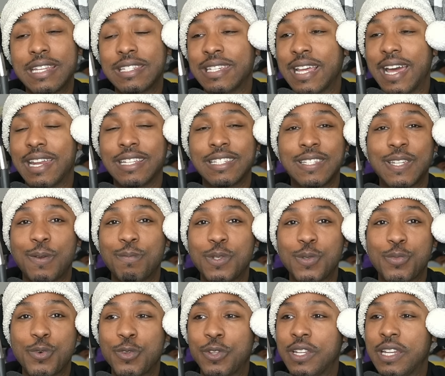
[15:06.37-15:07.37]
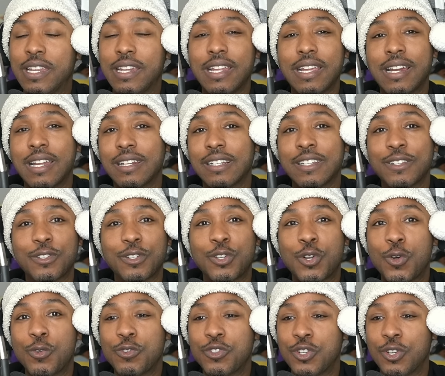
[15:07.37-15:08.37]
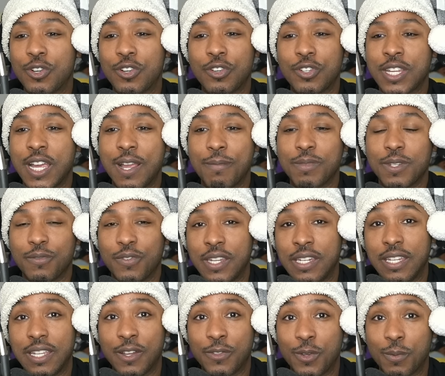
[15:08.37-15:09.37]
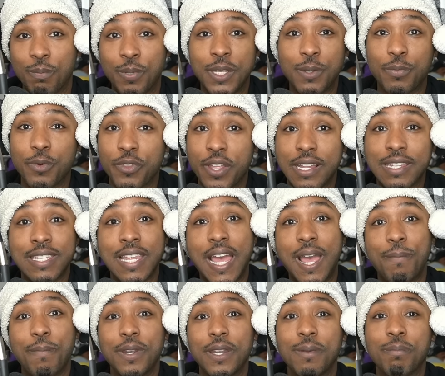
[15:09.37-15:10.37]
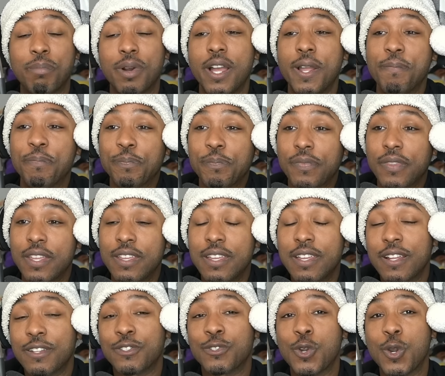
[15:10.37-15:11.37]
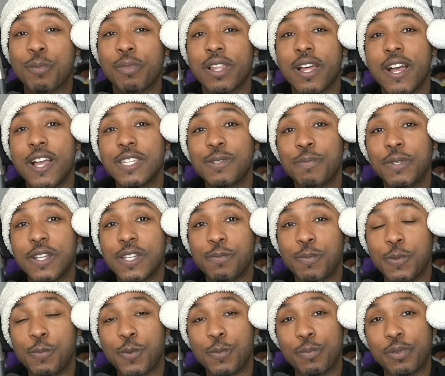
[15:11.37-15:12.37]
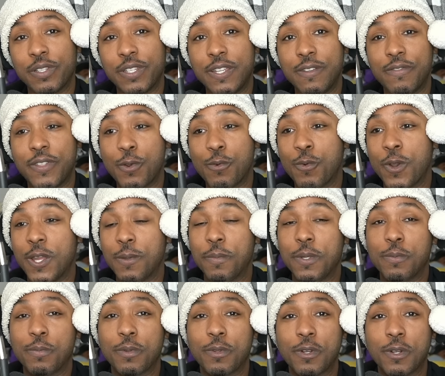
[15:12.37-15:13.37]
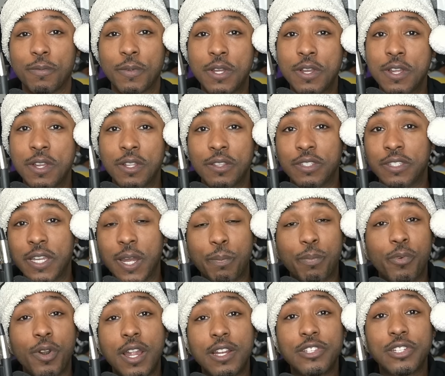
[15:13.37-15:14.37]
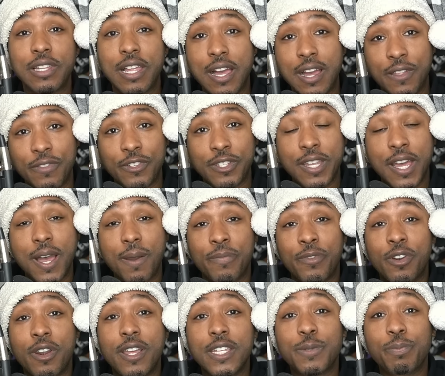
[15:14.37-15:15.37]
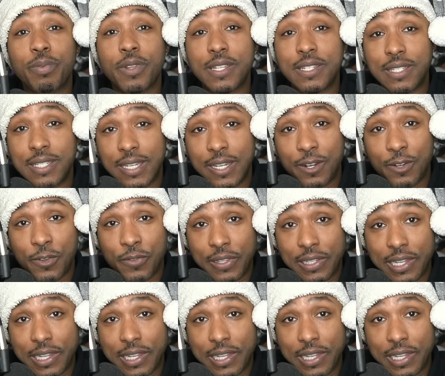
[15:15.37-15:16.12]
It's not acceptable in any other culture or times of any other people that's happening, but it's normalized because people believe that white people are the upper echelon, the top, they're S plus tier on the